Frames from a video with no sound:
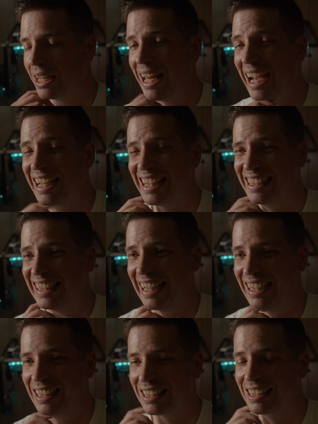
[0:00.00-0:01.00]
90
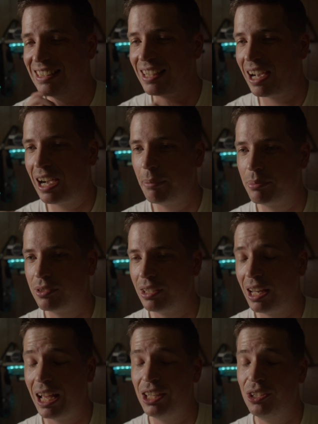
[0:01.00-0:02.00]
seconds tops,
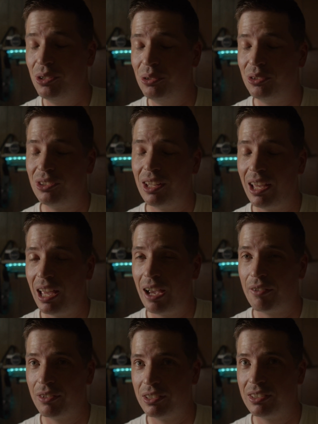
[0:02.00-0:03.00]
and I used
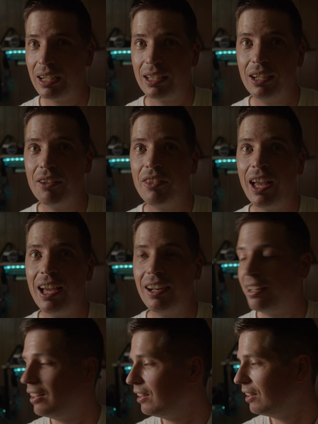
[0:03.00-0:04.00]
every second of that
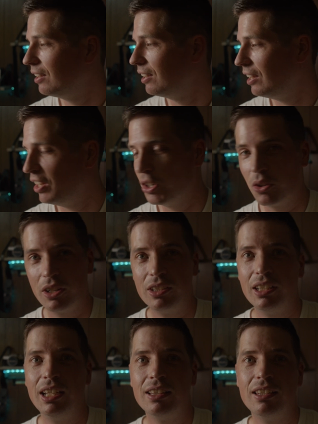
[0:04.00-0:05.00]
in order
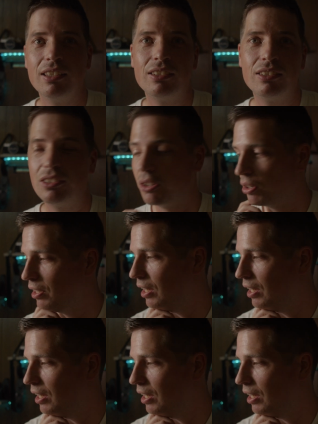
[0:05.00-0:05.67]
to get this story